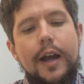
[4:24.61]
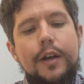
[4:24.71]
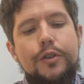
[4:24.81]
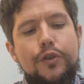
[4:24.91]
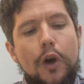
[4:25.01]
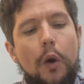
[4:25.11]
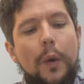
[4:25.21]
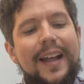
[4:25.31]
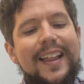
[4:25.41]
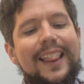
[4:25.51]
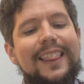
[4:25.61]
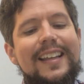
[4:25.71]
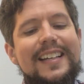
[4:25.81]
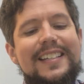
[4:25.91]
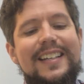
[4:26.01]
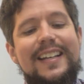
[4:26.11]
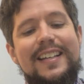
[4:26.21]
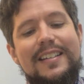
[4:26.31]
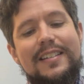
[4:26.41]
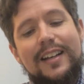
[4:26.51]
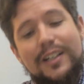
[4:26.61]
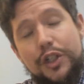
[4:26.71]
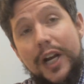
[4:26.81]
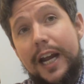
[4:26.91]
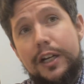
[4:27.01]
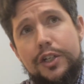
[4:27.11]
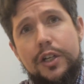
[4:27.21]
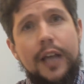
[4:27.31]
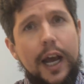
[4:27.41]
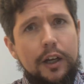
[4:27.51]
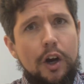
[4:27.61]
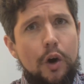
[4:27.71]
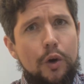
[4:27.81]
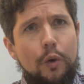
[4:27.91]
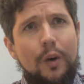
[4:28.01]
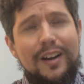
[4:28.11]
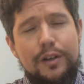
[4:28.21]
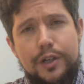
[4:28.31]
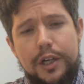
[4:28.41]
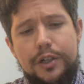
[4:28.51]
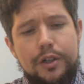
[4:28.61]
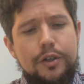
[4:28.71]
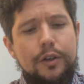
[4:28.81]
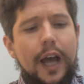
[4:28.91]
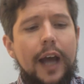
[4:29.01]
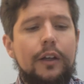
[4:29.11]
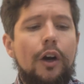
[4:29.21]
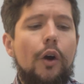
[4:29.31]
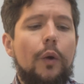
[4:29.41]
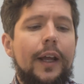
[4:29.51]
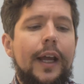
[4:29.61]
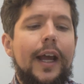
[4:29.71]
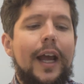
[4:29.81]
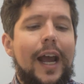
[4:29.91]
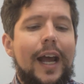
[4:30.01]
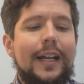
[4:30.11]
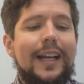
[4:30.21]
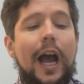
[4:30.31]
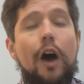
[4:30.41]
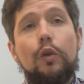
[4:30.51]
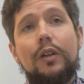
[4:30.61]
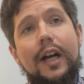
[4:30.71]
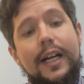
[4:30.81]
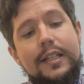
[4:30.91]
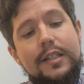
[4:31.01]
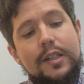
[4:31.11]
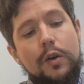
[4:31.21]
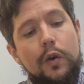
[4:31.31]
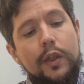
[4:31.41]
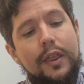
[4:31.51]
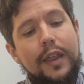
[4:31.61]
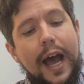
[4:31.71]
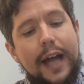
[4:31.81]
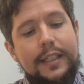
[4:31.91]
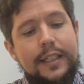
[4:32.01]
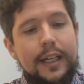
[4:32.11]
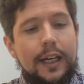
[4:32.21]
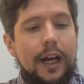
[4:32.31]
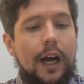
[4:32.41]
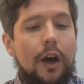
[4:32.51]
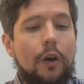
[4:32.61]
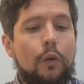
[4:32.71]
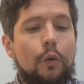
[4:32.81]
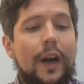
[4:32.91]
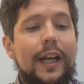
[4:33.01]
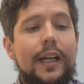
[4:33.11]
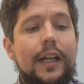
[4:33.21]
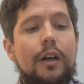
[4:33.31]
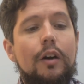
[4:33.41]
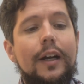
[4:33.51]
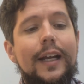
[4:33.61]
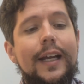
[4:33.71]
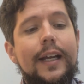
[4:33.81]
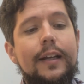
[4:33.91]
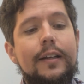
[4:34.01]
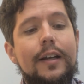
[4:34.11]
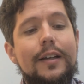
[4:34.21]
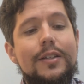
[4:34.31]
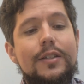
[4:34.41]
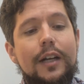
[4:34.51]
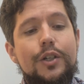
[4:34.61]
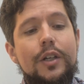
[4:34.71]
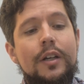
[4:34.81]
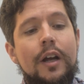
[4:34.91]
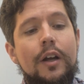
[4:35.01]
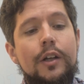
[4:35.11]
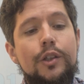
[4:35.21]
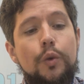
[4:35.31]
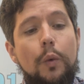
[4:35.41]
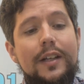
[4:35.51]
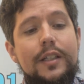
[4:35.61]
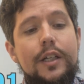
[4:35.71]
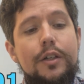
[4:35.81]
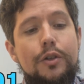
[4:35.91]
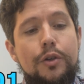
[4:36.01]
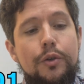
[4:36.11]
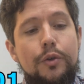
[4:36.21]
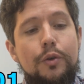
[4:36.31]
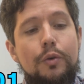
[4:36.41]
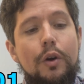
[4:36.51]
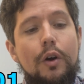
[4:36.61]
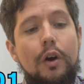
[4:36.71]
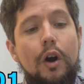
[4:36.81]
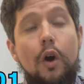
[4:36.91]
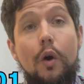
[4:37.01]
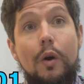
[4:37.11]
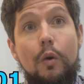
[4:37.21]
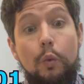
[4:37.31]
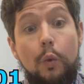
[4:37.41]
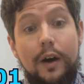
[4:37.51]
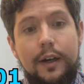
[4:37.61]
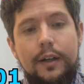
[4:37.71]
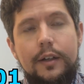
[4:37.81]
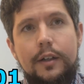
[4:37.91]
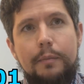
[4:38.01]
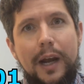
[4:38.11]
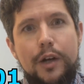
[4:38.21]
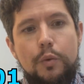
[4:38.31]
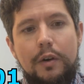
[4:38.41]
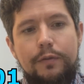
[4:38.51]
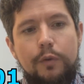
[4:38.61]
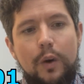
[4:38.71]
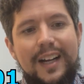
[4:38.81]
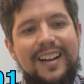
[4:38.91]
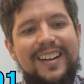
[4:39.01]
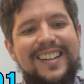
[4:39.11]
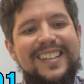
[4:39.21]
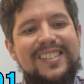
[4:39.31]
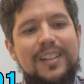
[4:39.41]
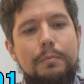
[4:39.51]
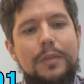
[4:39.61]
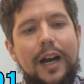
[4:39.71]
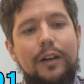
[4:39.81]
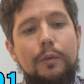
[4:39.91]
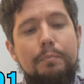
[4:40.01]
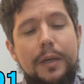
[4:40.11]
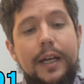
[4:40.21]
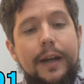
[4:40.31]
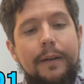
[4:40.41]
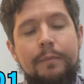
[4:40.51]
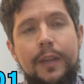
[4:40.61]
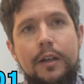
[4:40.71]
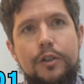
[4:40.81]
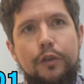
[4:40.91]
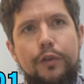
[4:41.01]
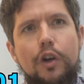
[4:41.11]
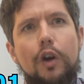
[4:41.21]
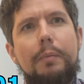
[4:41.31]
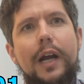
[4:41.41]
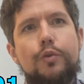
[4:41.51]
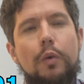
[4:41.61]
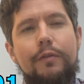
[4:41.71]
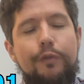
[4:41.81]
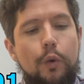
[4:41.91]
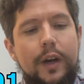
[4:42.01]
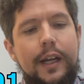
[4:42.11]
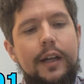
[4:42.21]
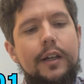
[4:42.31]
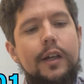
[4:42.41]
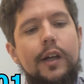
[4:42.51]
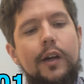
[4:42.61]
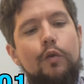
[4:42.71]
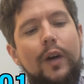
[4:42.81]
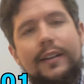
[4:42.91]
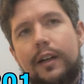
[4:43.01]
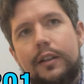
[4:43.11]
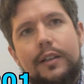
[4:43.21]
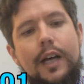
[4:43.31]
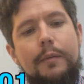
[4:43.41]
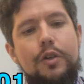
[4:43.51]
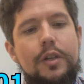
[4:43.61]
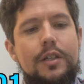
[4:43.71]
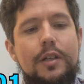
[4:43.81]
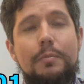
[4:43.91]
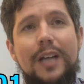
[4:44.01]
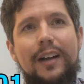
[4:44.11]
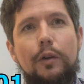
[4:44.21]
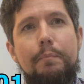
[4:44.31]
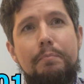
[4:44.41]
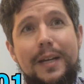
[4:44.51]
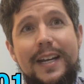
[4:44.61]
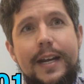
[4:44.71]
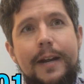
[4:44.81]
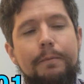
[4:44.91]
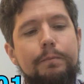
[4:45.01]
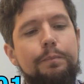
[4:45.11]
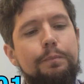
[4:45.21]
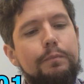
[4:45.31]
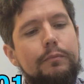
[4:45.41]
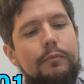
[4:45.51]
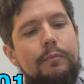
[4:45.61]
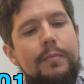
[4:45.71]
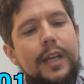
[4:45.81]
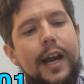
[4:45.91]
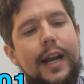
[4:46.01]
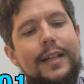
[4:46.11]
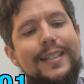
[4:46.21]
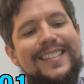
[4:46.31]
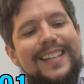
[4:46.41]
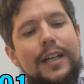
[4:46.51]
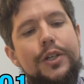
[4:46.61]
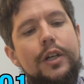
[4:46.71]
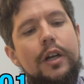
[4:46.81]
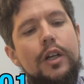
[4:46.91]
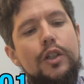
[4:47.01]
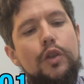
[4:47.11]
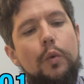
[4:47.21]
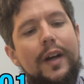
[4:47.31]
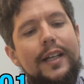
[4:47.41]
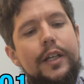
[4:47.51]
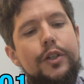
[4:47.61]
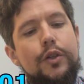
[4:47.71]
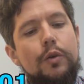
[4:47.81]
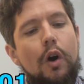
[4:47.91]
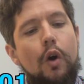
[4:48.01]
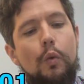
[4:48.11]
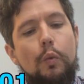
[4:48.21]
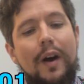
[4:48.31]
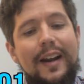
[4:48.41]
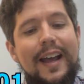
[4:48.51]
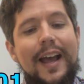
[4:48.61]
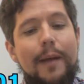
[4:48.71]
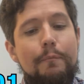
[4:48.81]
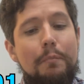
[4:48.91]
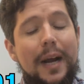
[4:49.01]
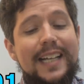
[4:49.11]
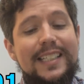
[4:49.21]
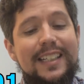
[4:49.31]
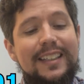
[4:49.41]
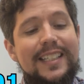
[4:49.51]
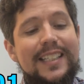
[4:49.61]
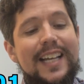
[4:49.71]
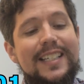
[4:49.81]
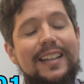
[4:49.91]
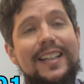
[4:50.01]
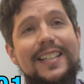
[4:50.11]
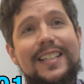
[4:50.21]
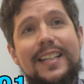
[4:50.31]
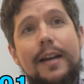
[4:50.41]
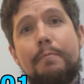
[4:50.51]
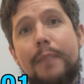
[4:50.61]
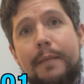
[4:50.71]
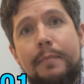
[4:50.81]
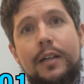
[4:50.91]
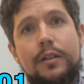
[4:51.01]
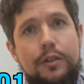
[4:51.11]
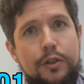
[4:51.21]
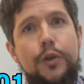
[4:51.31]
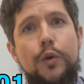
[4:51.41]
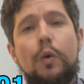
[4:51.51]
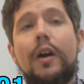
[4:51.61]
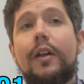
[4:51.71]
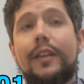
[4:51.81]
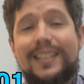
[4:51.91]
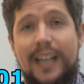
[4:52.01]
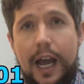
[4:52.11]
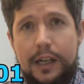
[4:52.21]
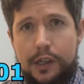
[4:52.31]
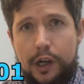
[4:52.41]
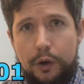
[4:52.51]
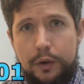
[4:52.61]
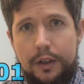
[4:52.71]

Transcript: So this is a change to that code, or an addition to that code, and it outlines that right here in section 2201, page 140, subtitle B. So if you go to page 140, right there at the top, you see subtitle B, and it's section 2201 basically says that this is an amendment to the tax code.